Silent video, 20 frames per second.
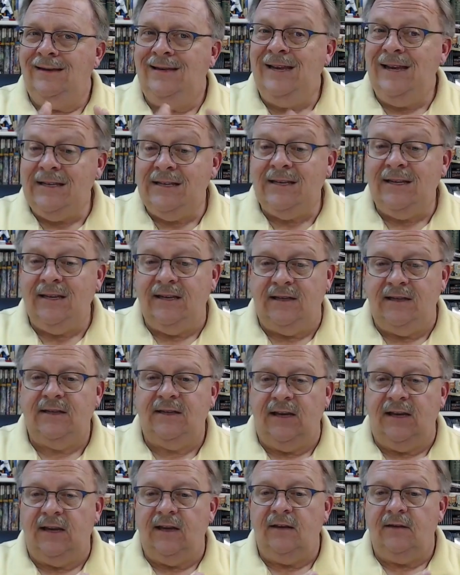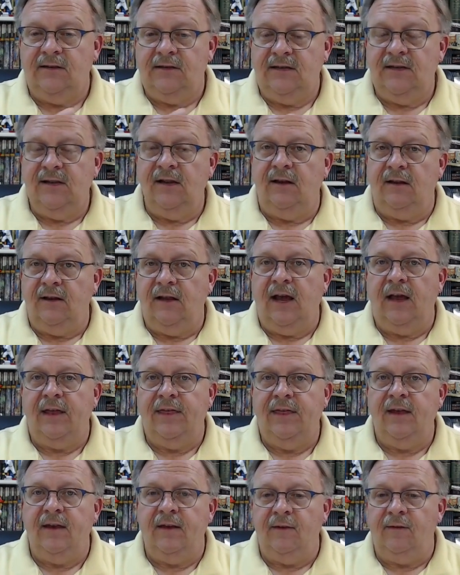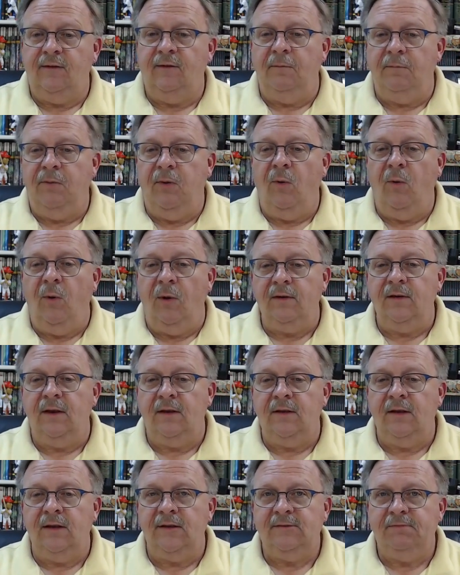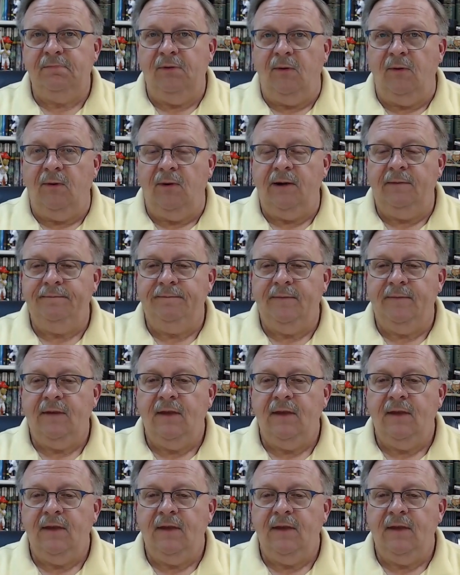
Distancing still, I think, is important at this point.